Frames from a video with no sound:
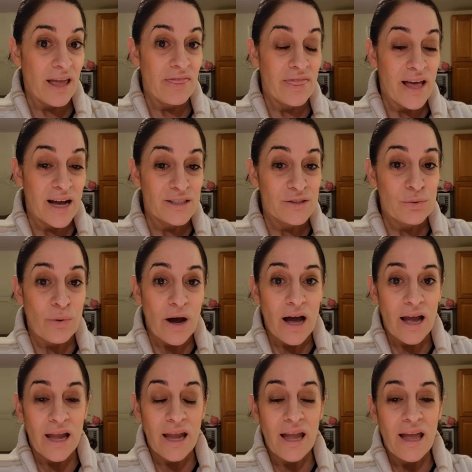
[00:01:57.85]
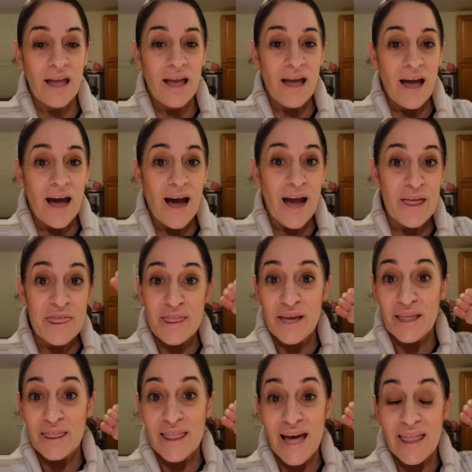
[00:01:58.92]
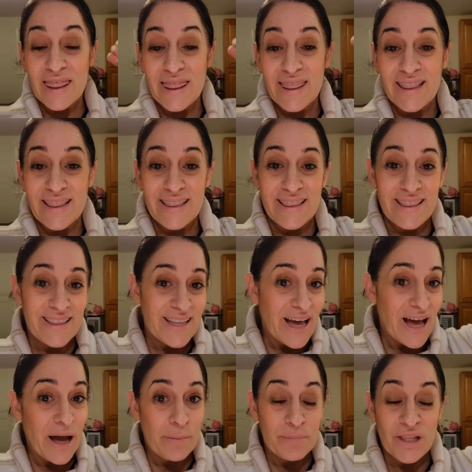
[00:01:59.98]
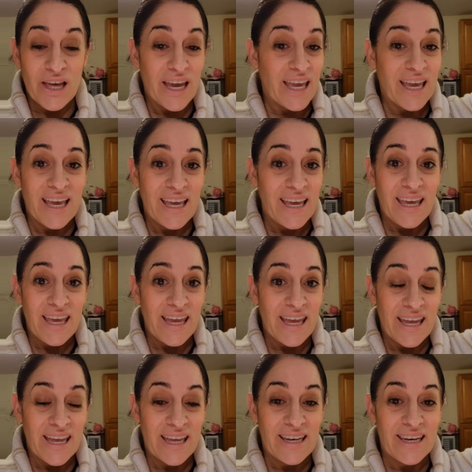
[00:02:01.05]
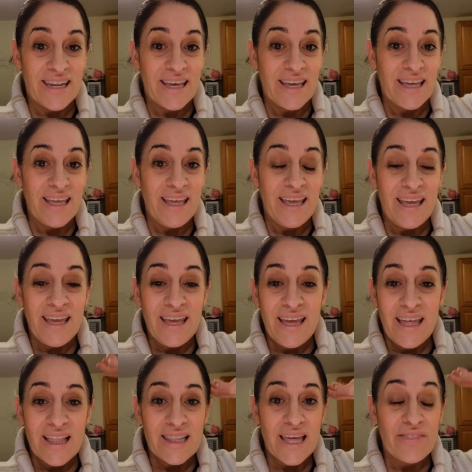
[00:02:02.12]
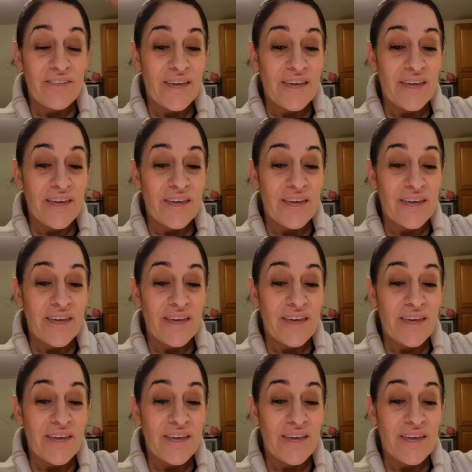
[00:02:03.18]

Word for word: And that's why I think that I'm like in like